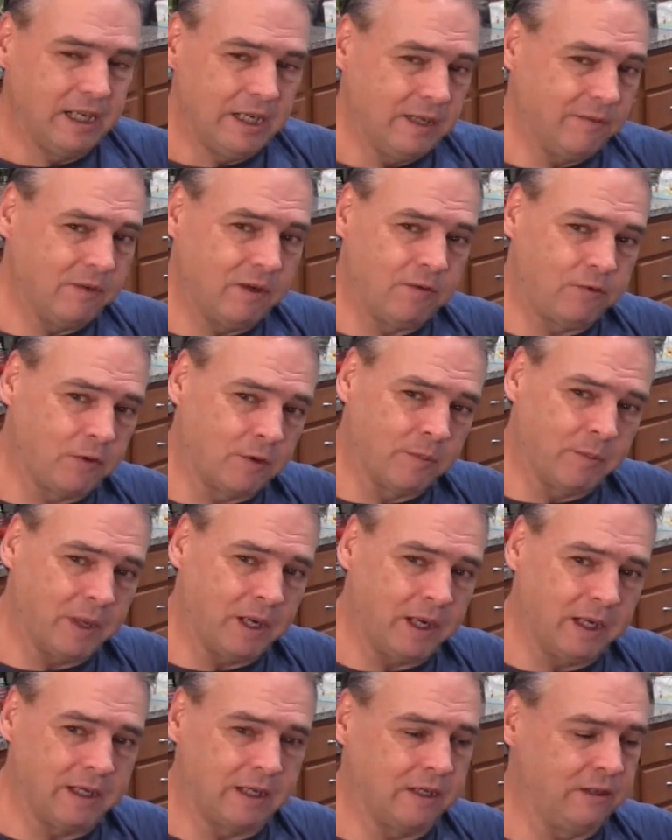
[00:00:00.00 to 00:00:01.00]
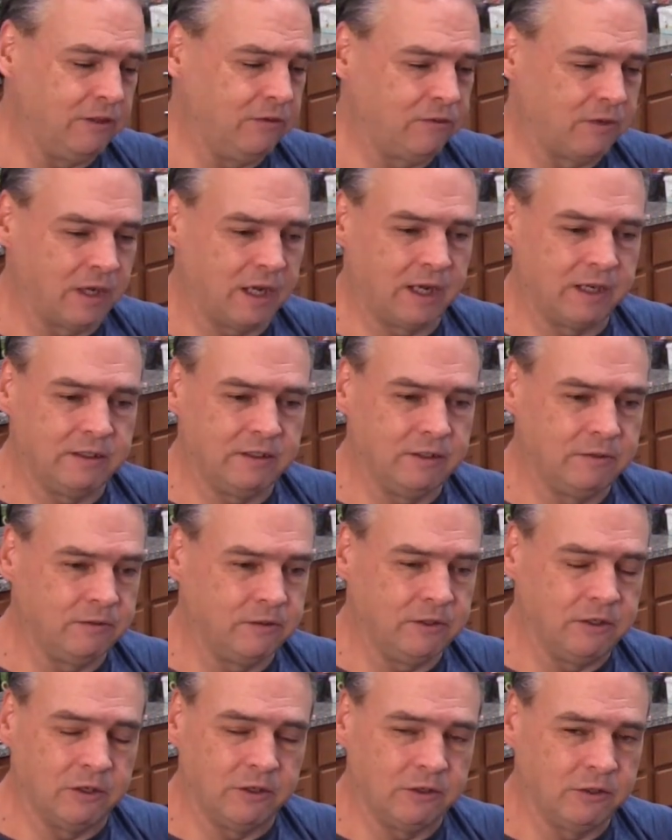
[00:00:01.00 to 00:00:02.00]
Even if your bike,
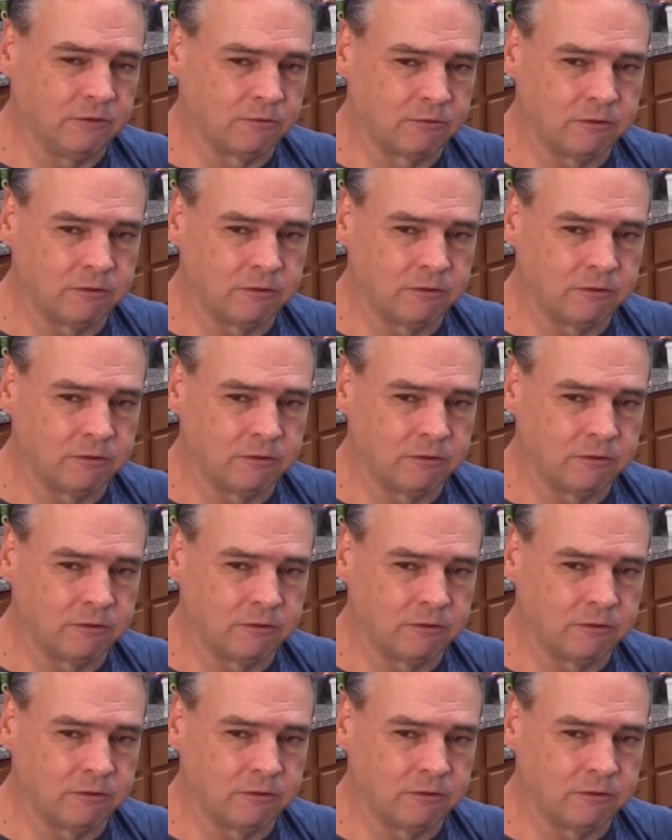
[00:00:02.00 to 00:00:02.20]
you're